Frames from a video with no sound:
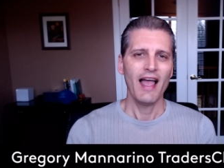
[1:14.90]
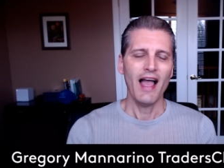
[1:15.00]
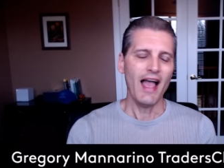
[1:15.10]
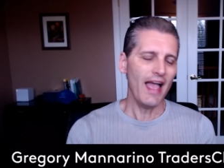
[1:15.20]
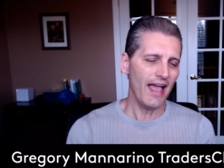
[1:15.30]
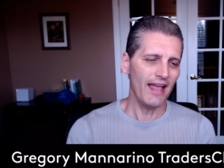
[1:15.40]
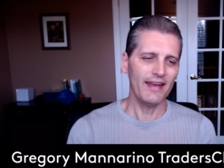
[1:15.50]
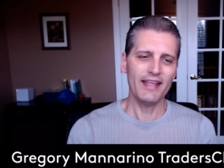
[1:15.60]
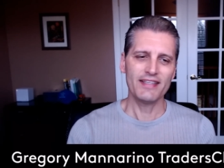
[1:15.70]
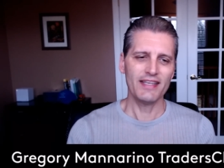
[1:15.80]
And
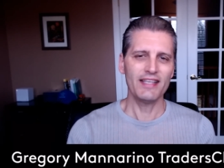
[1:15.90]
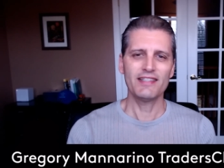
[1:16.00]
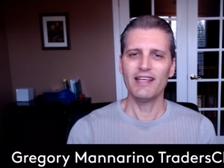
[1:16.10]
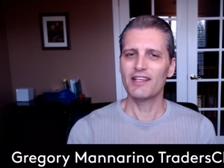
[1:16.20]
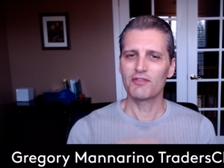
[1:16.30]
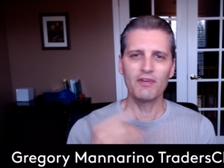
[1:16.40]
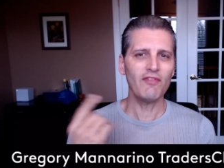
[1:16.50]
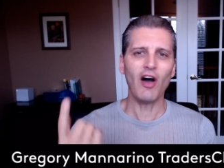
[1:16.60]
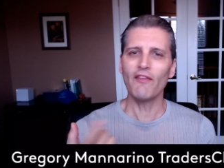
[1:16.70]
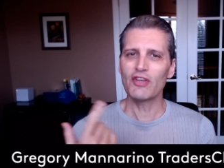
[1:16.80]
it's, it's, it's a
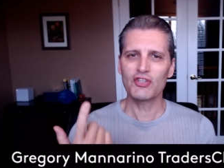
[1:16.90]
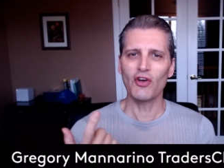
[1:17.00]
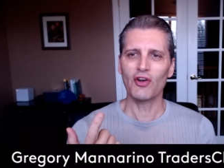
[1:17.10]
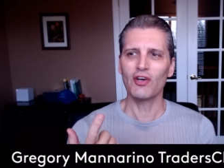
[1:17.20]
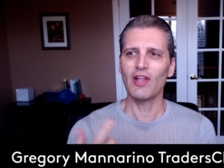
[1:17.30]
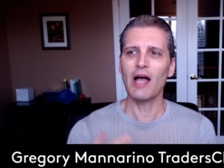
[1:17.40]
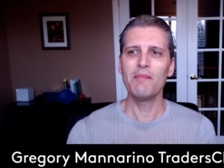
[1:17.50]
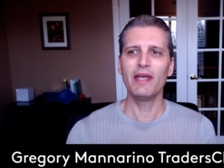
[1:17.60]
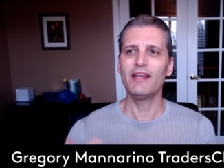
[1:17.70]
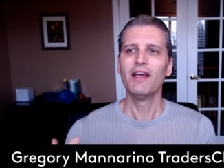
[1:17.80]
revolving circle. I
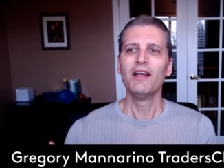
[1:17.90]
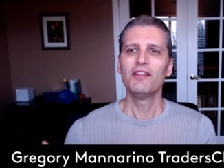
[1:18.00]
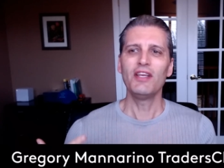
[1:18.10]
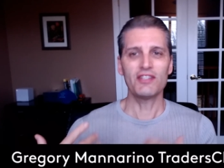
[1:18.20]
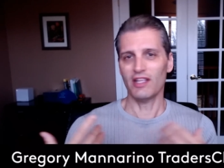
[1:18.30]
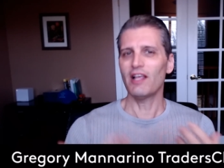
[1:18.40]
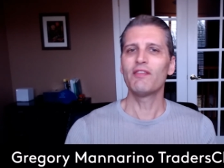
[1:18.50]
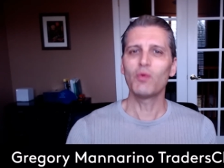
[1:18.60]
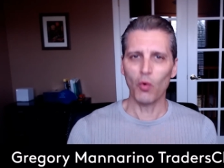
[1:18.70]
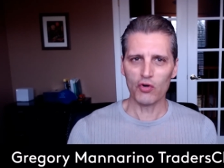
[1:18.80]
mean, these eleven
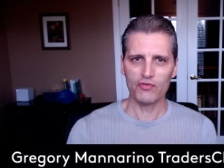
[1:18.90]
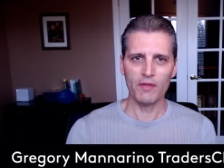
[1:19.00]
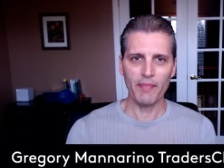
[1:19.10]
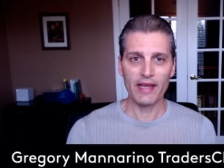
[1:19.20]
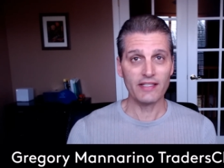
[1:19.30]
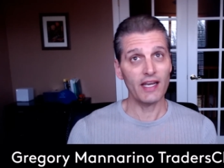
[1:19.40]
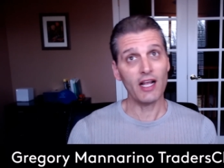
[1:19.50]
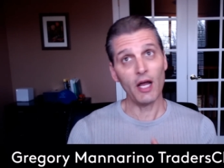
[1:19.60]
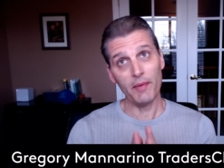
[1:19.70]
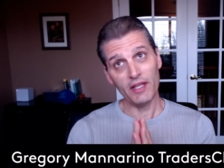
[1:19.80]
Wall Street banks that are
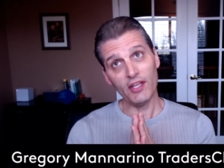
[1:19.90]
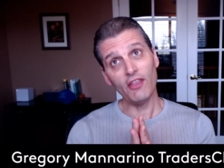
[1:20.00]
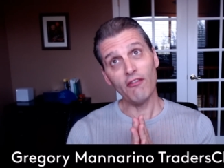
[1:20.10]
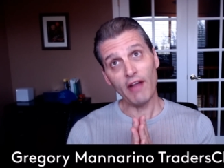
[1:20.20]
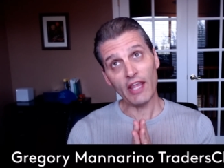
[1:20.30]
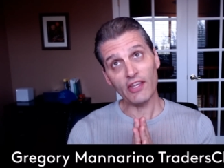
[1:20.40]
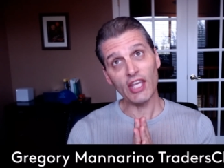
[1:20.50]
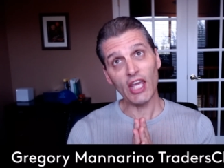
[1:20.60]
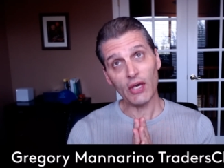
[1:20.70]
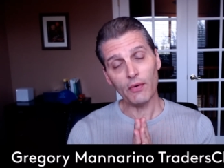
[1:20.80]
coming to the
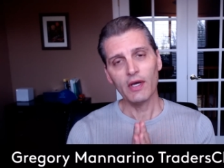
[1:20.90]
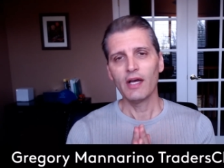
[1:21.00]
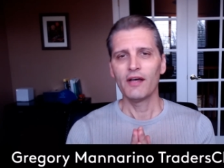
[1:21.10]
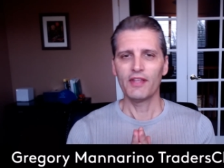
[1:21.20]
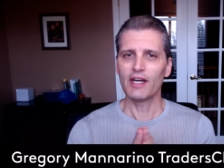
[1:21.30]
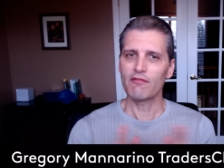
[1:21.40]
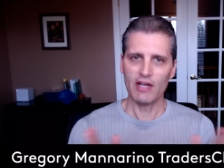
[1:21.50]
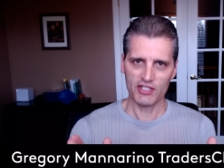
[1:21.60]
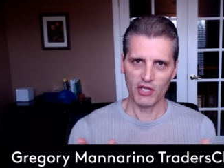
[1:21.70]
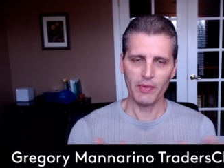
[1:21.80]
rescue, they're not
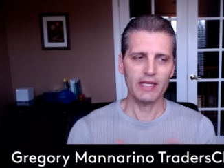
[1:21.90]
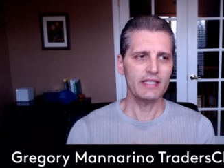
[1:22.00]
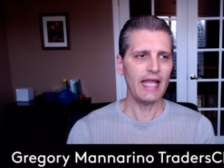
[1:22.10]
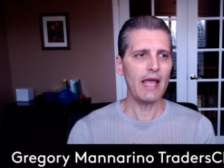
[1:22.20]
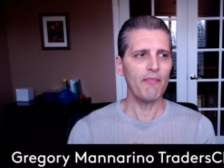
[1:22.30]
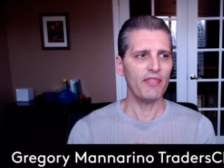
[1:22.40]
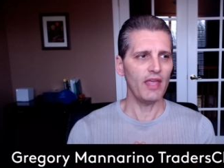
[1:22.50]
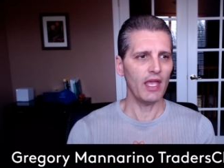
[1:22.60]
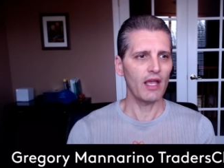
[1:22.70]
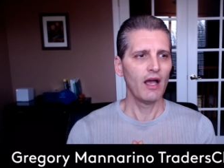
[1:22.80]
rescuing a damn
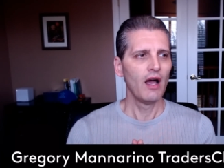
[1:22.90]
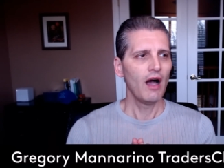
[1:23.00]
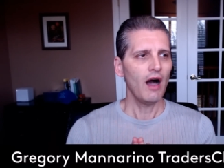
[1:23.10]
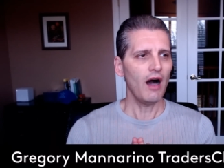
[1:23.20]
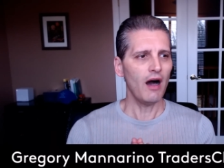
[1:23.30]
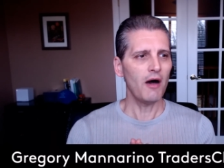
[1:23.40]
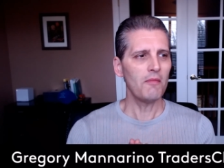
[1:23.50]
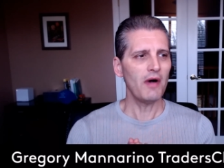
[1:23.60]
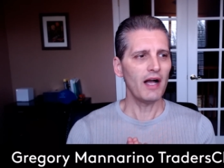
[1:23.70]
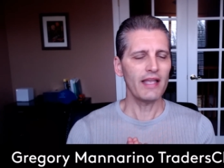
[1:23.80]
thing. Um,
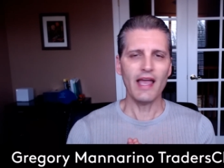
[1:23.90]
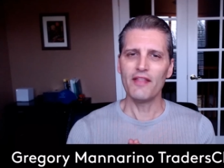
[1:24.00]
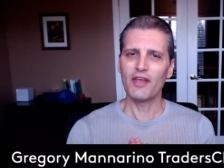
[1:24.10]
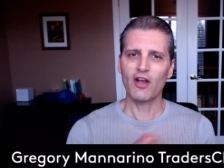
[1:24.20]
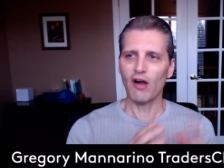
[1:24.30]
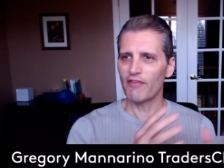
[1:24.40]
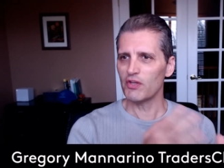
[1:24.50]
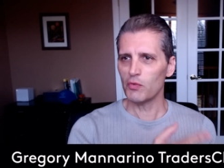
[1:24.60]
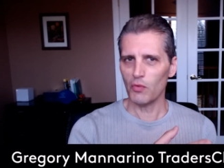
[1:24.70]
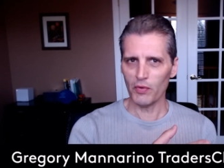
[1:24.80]
again, they're
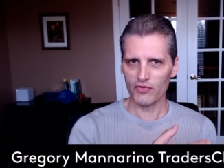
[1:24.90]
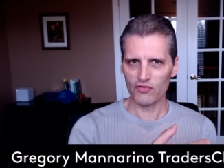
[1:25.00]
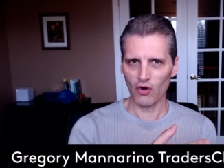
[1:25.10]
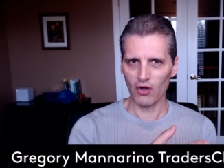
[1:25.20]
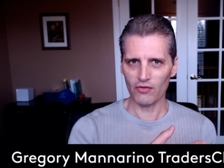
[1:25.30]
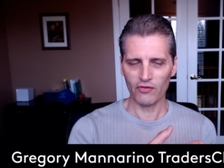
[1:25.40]
covering withdrawals.